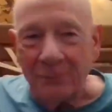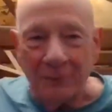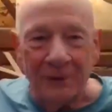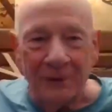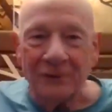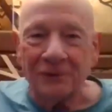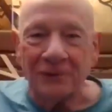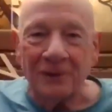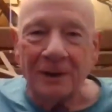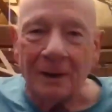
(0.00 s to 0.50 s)

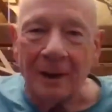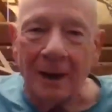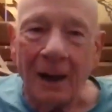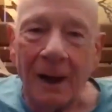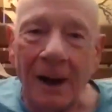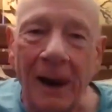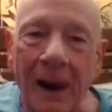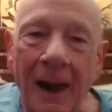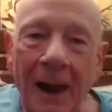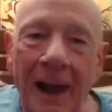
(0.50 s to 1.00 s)
prison,
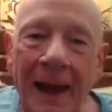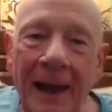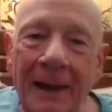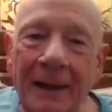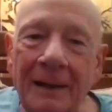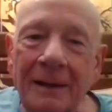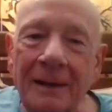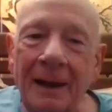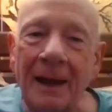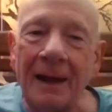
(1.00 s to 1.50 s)

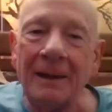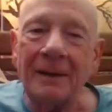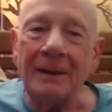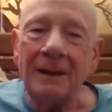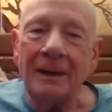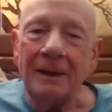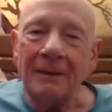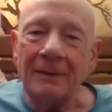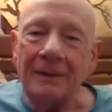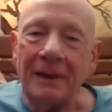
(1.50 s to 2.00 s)

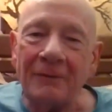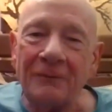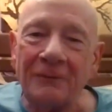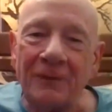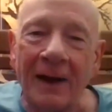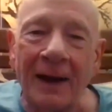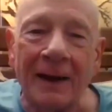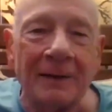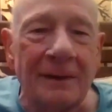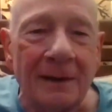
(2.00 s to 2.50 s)
and
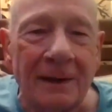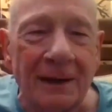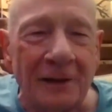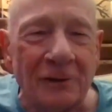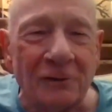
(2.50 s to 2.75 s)
they find